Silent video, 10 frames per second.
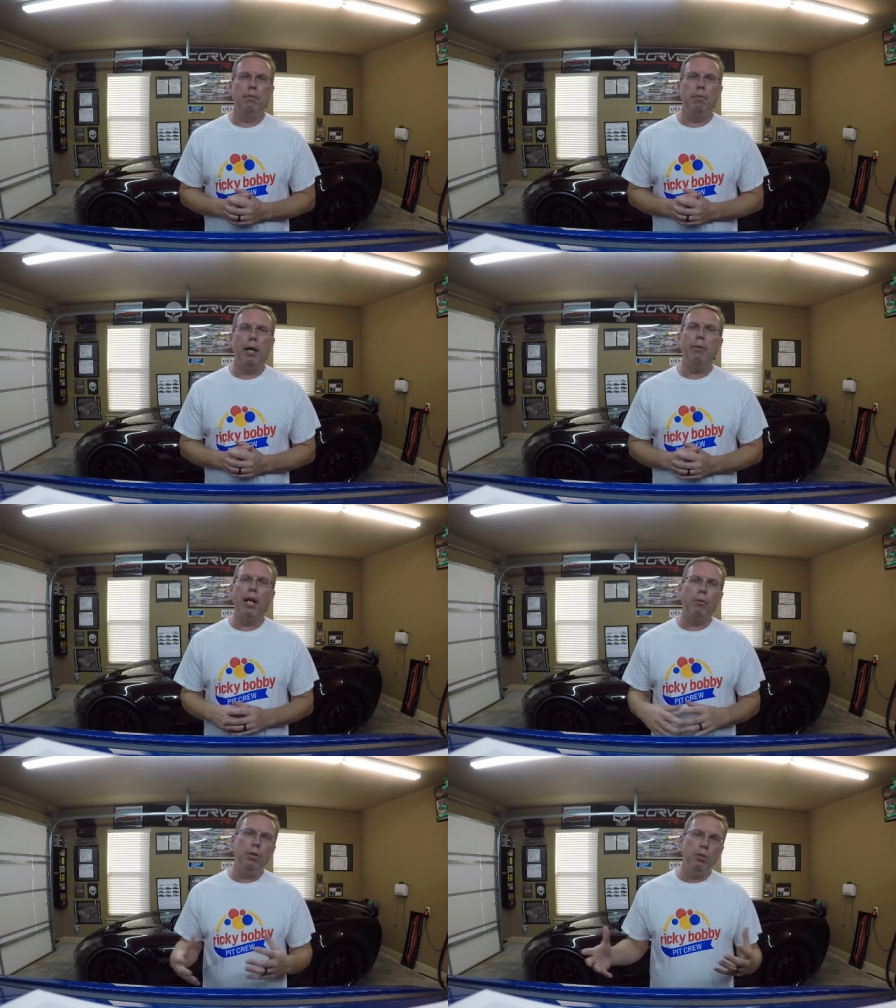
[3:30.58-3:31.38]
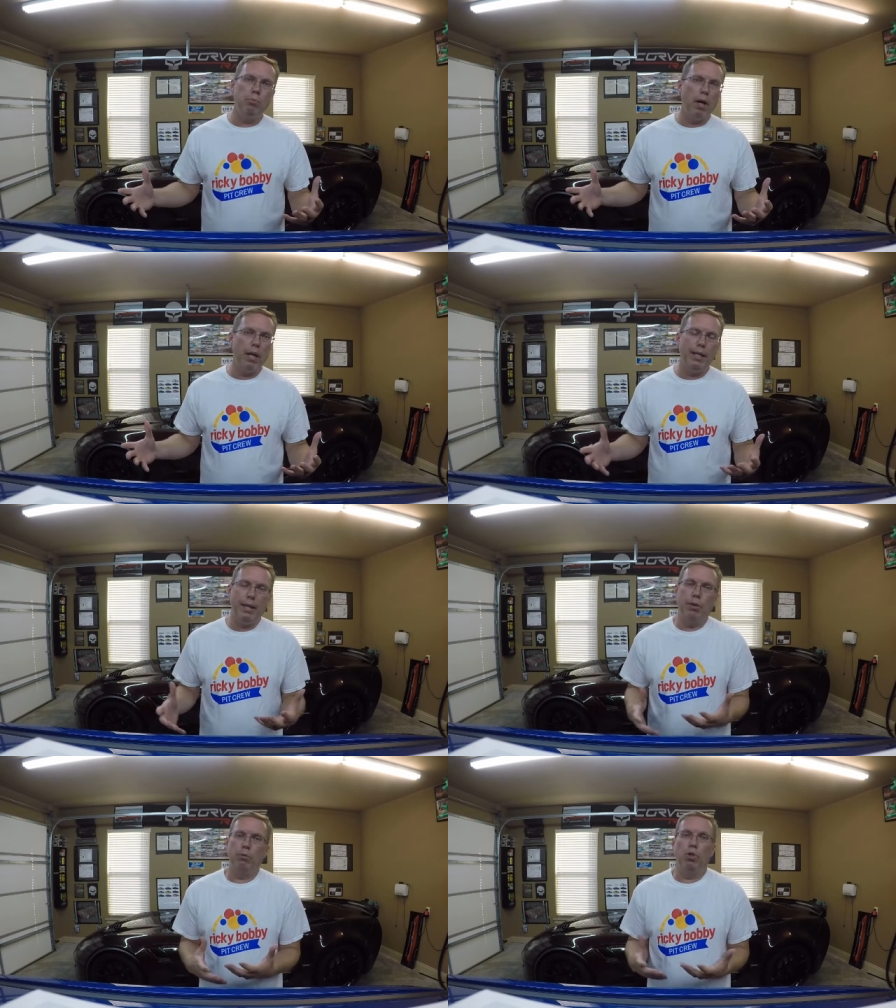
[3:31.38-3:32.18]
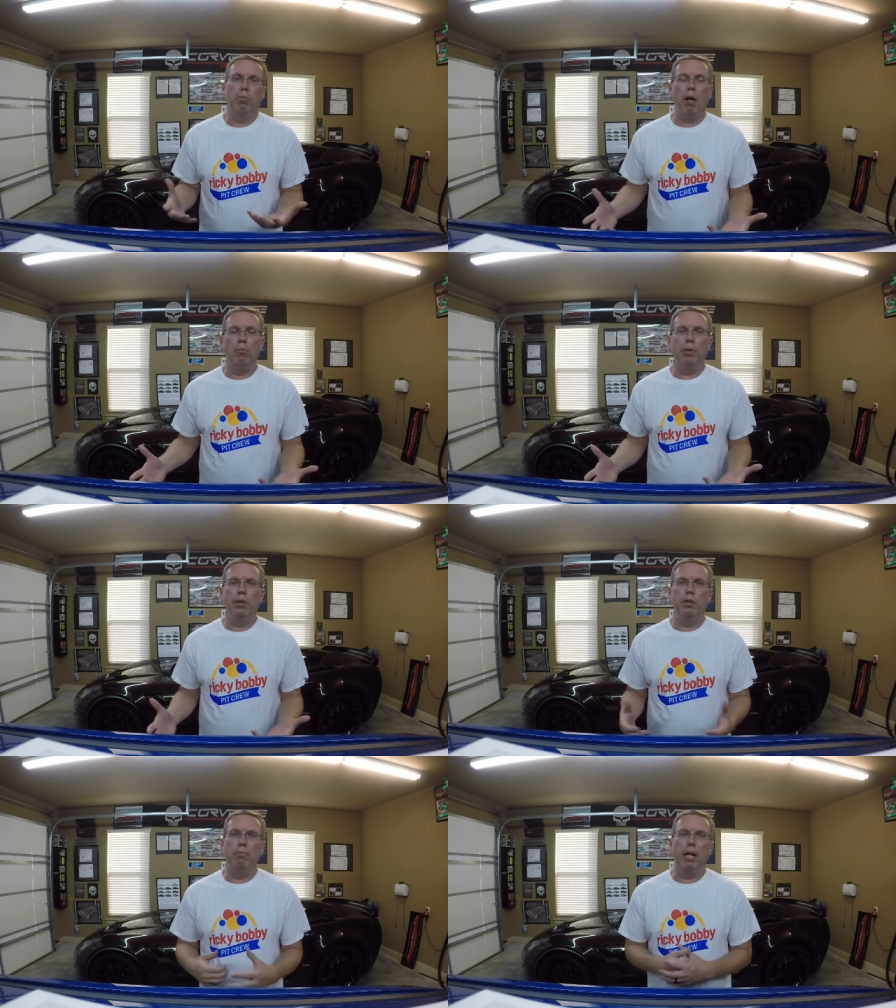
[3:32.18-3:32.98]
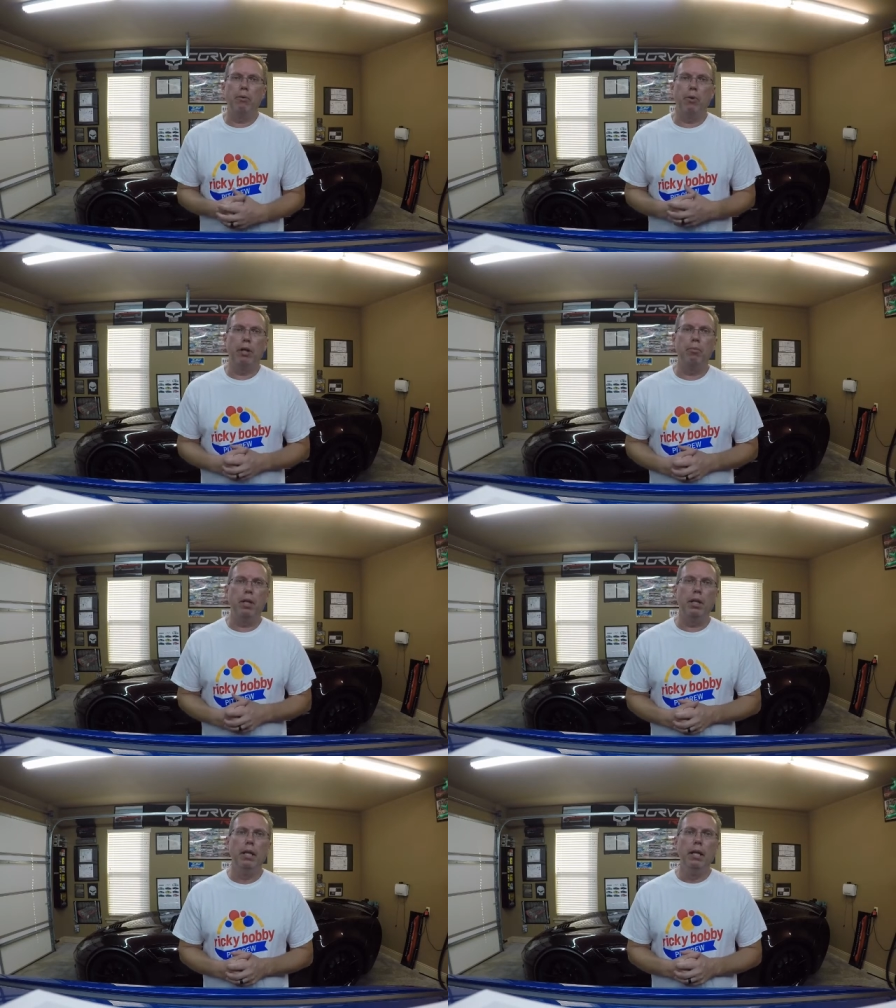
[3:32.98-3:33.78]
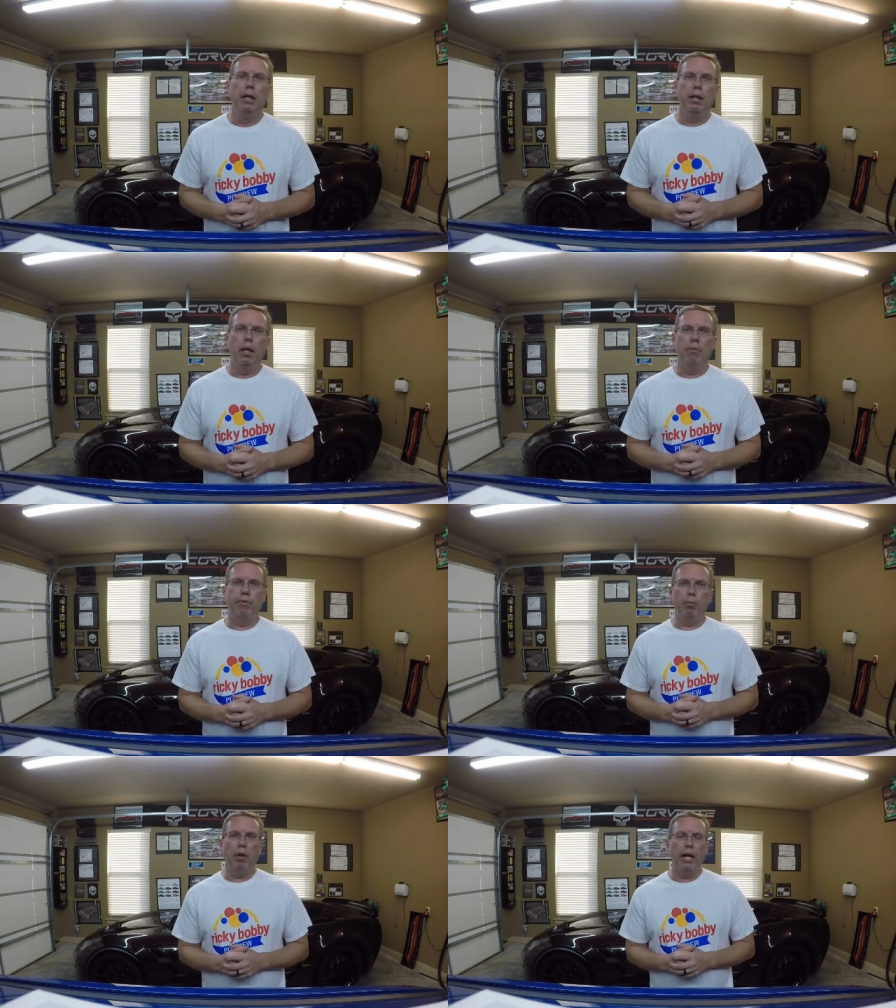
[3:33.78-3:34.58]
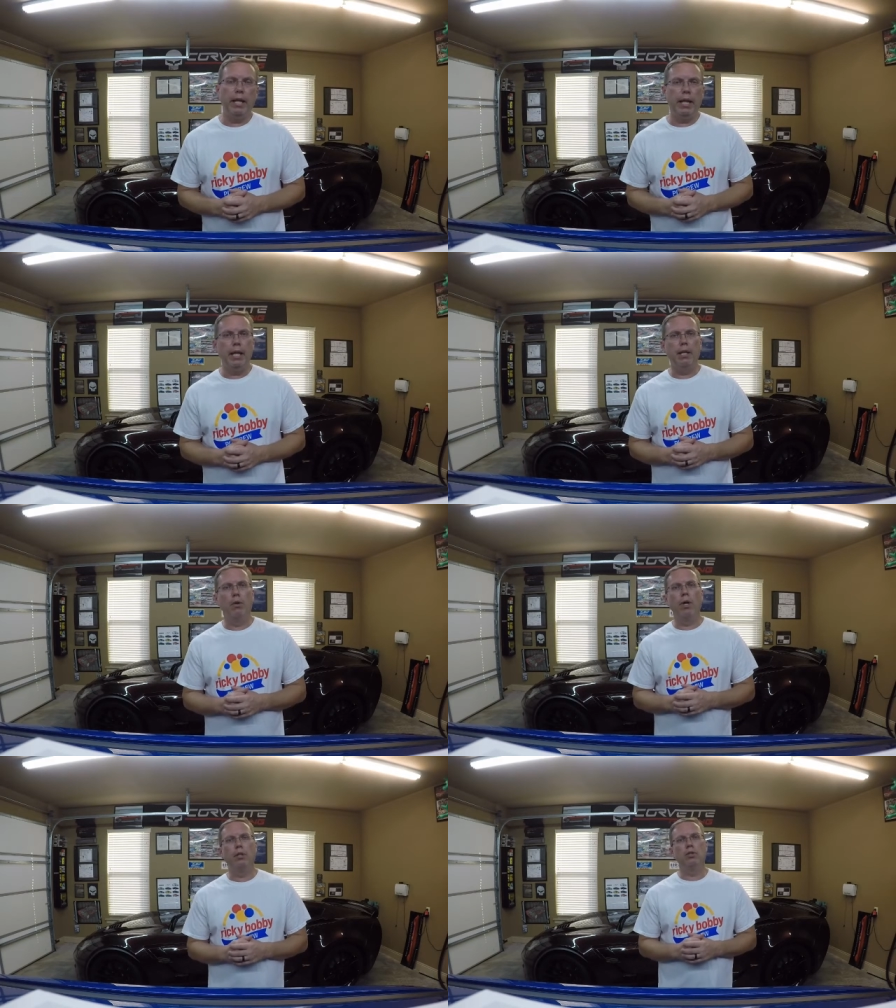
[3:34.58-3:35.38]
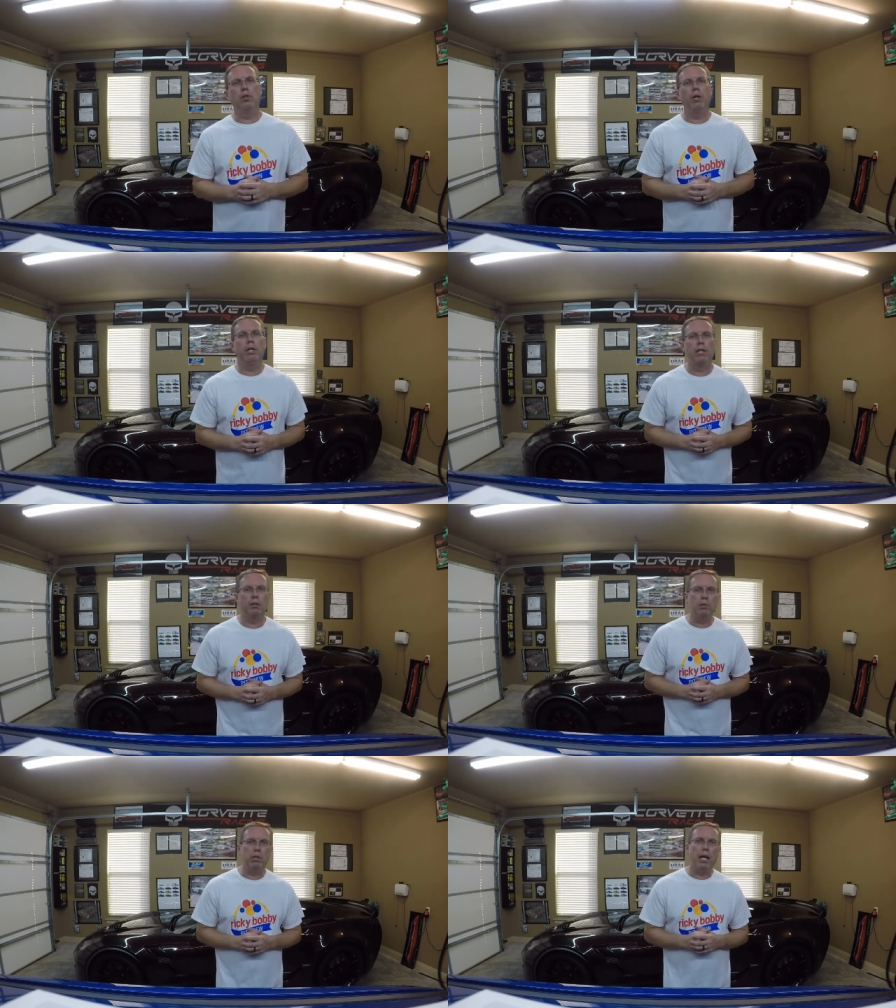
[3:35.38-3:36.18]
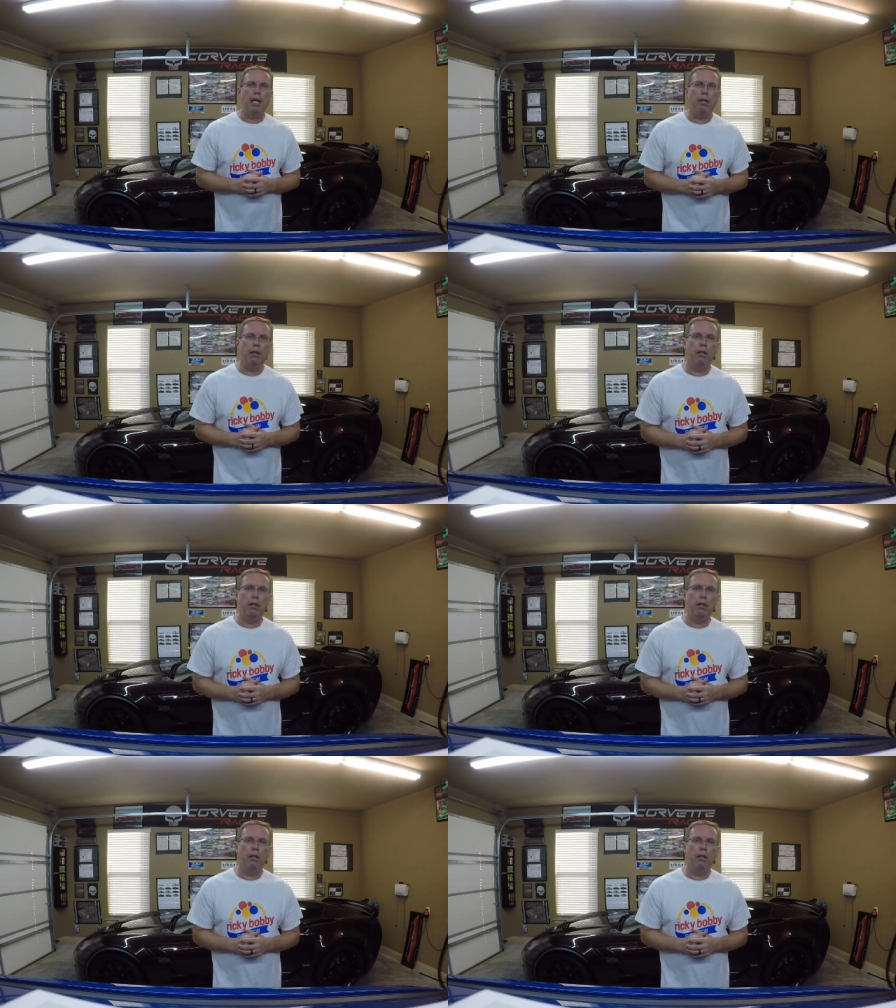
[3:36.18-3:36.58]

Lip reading: I reused mine and there was no problem with it, but I would recommend if you're planning ahead, go ahead and get those stock,